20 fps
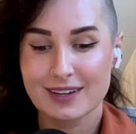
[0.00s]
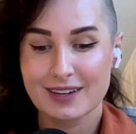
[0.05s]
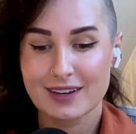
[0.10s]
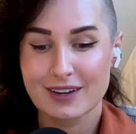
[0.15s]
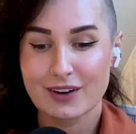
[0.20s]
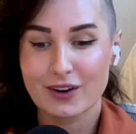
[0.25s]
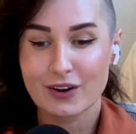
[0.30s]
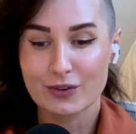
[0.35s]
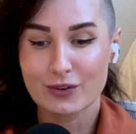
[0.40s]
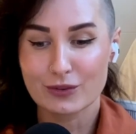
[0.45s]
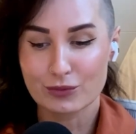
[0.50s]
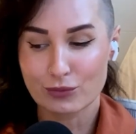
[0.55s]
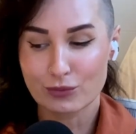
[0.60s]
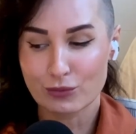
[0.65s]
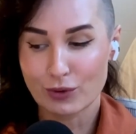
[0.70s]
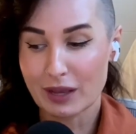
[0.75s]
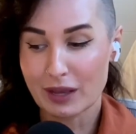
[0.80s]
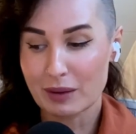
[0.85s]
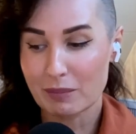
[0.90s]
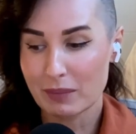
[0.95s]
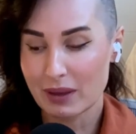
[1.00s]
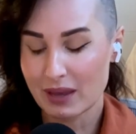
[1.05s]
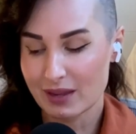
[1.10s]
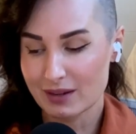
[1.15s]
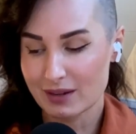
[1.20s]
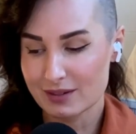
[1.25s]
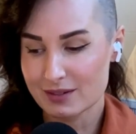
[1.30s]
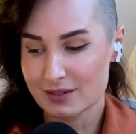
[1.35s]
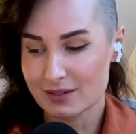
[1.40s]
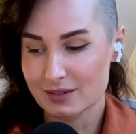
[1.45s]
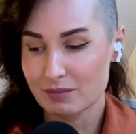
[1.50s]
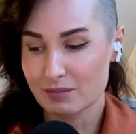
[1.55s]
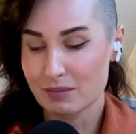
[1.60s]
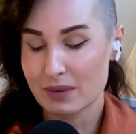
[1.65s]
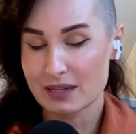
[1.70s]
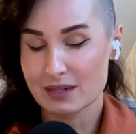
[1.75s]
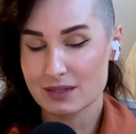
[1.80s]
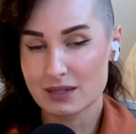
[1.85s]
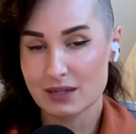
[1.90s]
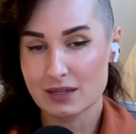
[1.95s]
all recommend
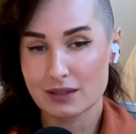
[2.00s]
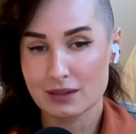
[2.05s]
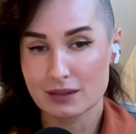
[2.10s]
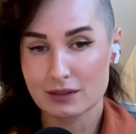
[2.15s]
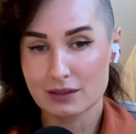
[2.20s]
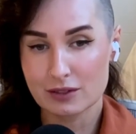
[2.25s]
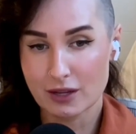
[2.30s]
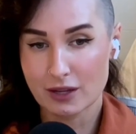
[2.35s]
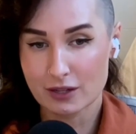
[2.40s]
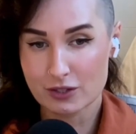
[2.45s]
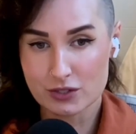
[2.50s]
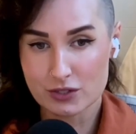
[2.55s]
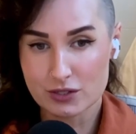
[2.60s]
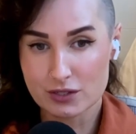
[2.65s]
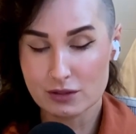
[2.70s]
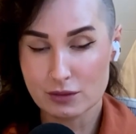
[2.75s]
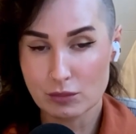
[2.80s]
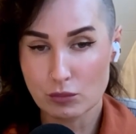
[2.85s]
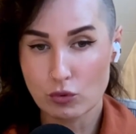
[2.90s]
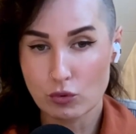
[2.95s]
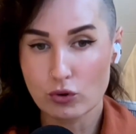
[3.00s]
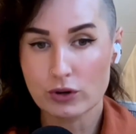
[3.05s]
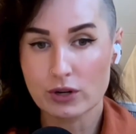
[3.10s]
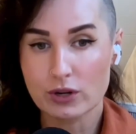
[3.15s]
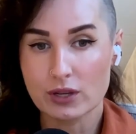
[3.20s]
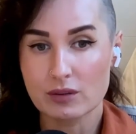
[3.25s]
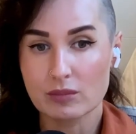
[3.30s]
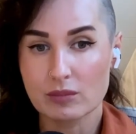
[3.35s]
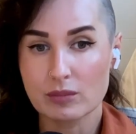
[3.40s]
meditating not just in the morning,